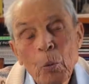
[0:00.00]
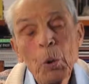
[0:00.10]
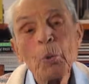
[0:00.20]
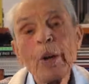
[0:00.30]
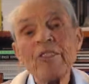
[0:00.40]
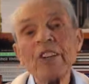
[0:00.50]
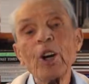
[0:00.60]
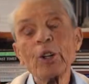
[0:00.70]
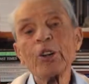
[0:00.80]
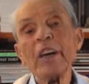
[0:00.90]
When Wesley
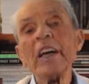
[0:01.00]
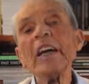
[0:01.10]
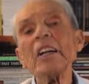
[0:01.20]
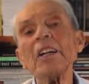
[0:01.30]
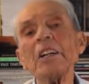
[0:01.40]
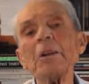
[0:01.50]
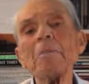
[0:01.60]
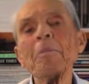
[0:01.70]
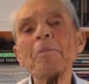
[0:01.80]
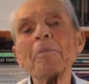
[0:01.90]
got to England,
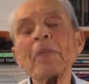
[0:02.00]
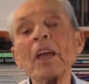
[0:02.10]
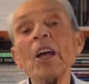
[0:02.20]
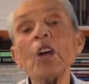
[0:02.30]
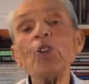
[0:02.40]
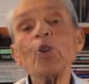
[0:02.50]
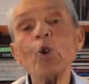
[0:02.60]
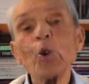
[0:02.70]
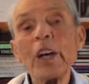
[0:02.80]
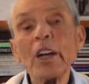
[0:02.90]
he
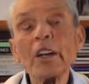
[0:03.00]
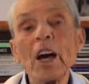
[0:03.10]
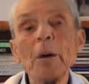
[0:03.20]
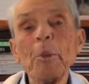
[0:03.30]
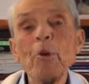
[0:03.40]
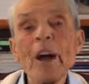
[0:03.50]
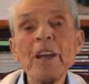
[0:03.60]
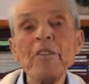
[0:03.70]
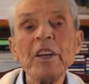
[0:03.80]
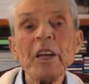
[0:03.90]
sought out a
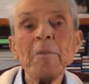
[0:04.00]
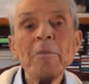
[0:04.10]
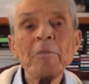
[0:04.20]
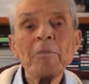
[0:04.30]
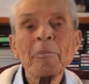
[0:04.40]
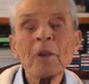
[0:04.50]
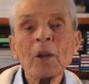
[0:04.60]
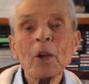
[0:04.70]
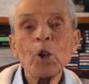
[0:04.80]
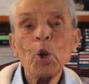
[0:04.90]
Moravian
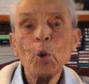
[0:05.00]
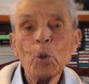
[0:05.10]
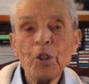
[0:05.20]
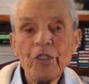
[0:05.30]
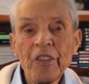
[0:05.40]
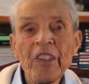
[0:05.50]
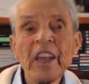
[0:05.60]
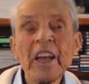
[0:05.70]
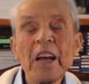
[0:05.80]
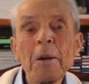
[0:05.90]
who was
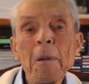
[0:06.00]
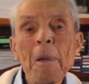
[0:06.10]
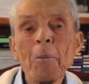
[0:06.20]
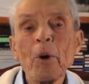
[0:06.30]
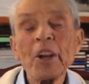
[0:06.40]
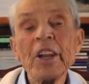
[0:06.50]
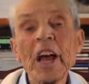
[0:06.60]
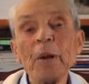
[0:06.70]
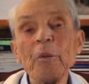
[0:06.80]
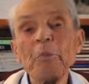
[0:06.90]
there by the
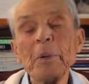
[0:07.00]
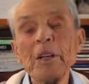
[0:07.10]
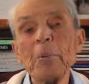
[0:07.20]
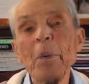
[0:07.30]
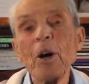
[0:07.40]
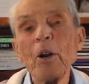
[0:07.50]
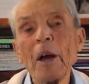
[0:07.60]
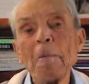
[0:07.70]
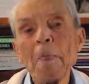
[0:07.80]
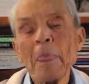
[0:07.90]
name of Peter
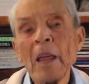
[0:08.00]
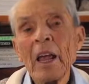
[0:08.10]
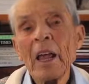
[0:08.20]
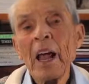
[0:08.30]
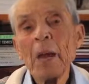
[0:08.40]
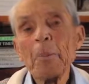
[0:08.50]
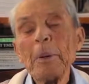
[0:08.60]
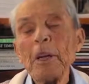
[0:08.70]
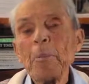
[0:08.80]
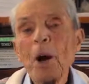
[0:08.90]
Böhler. And
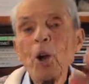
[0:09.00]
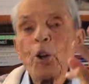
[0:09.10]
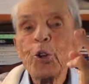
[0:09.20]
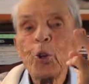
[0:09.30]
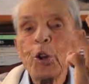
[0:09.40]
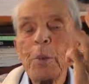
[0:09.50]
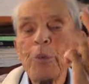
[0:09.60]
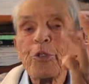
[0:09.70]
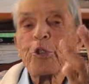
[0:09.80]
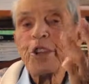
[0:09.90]
Peter Böhler taught
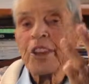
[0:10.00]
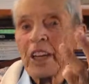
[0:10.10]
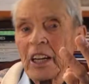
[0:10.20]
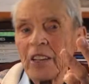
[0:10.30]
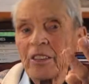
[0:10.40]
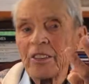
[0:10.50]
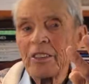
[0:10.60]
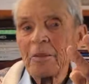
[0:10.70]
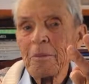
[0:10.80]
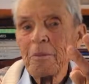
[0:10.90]
him three
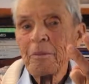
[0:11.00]
things